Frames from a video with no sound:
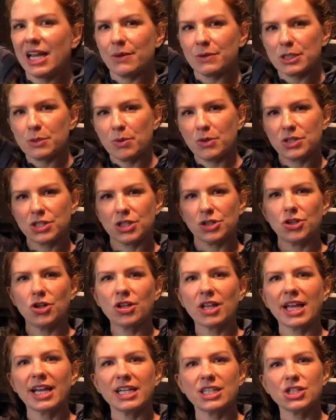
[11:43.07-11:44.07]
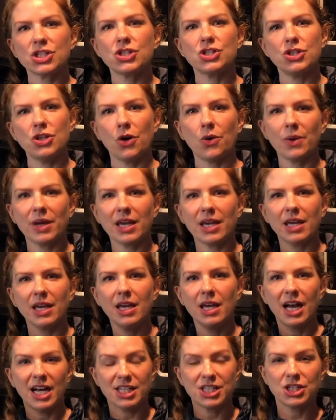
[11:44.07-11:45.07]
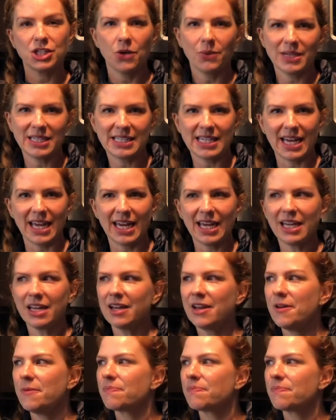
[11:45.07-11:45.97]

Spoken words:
it was supposed to look like a snowy day.